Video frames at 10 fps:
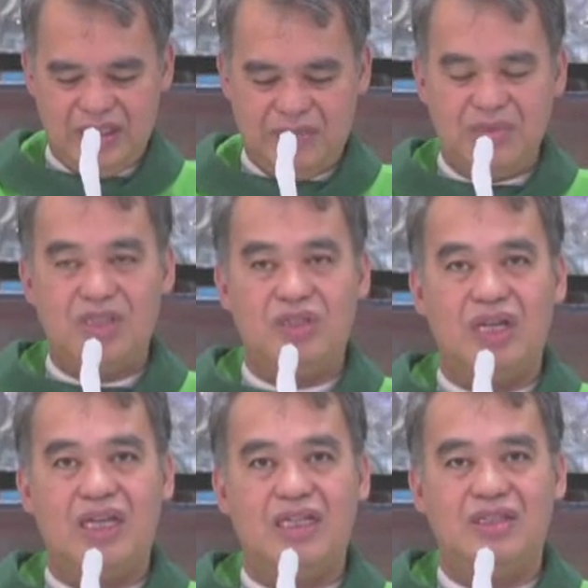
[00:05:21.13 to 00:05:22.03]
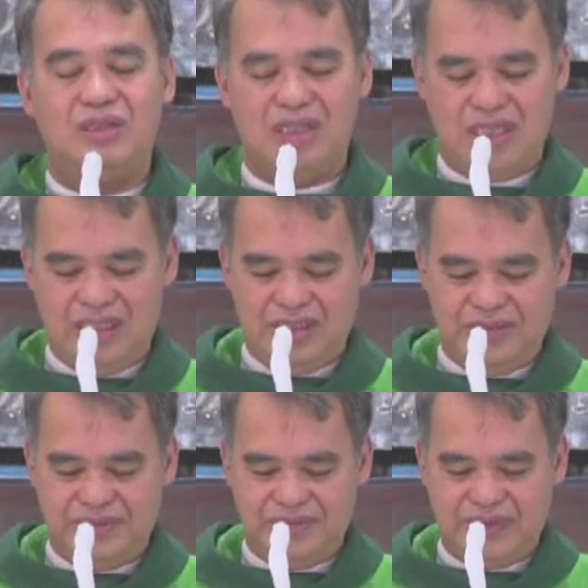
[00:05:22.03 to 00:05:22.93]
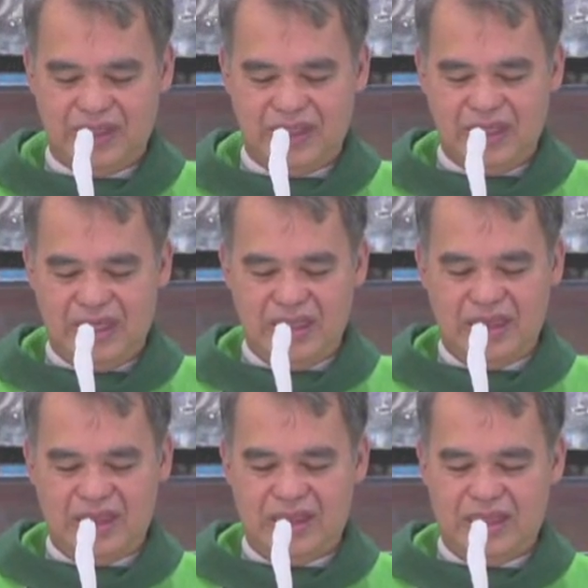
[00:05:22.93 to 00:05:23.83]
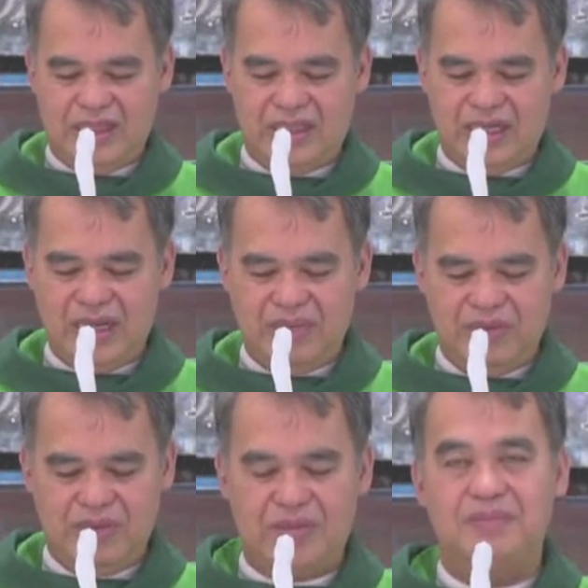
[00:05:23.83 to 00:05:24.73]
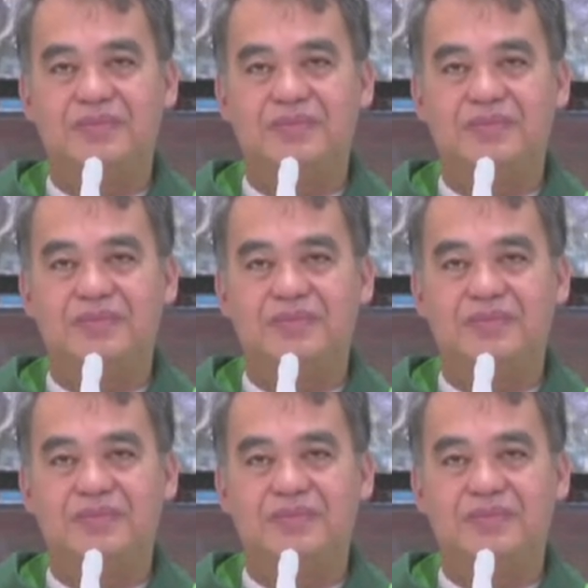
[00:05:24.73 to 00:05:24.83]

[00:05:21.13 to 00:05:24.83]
missionary journey, and traveled